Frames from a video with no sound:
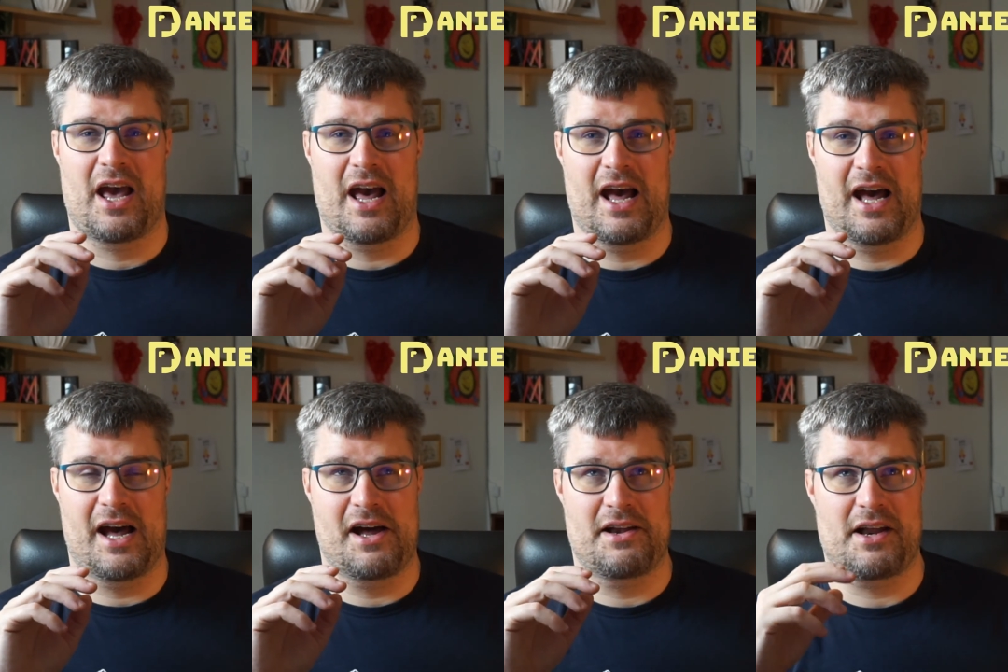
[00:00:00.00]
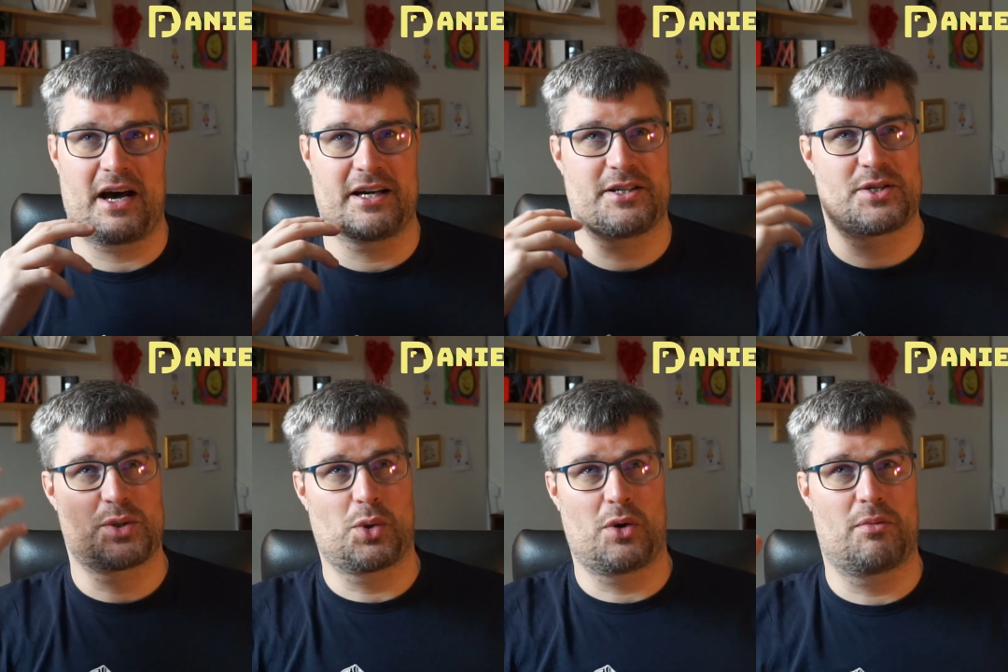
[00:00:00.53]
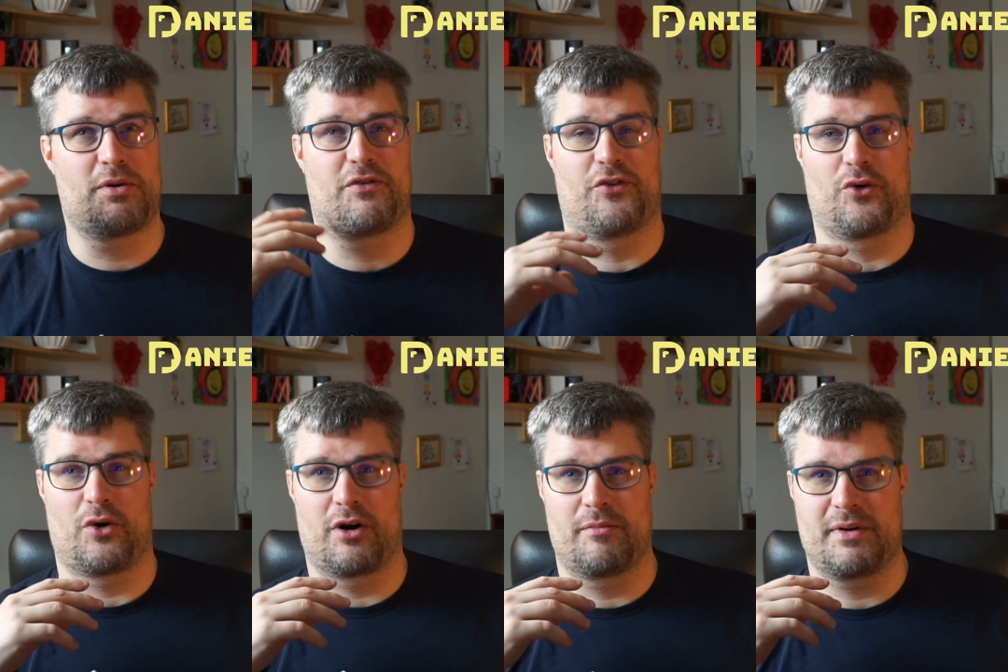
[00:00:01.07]
and I saw
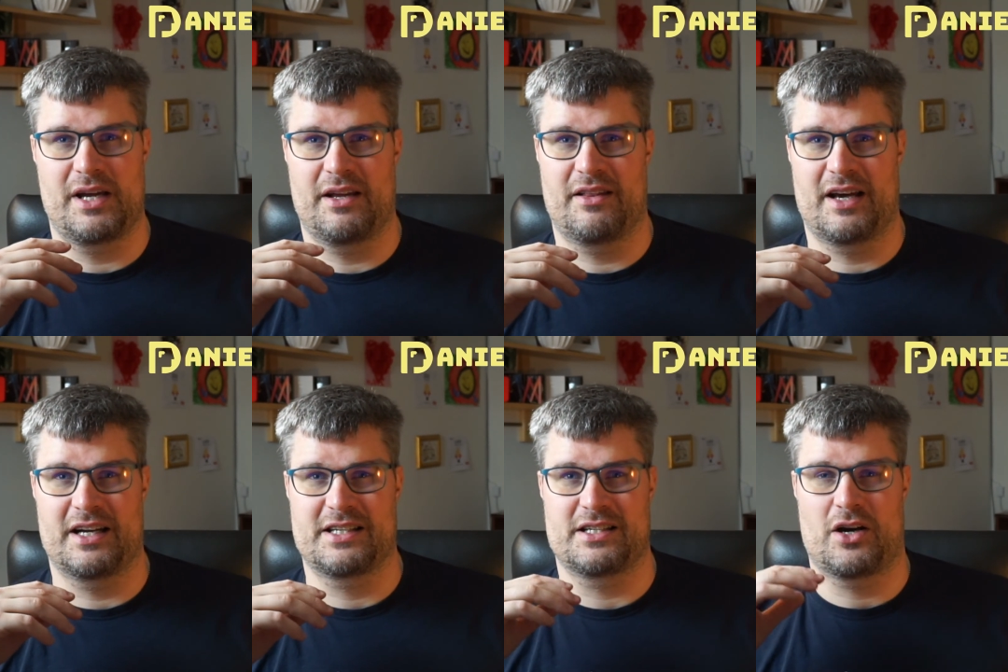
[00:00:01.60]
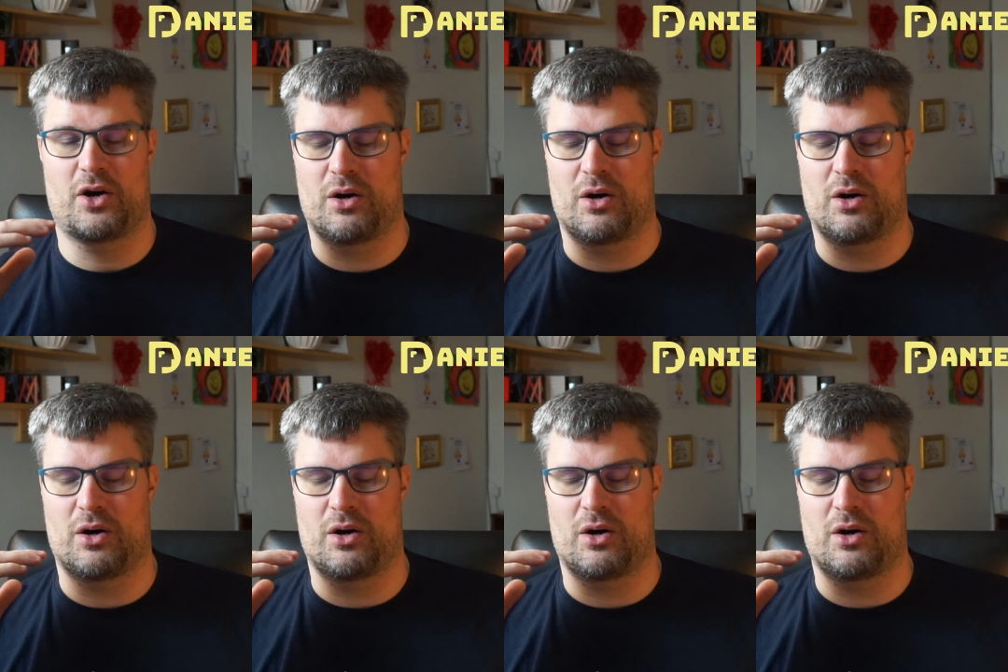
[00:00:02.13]
before me that,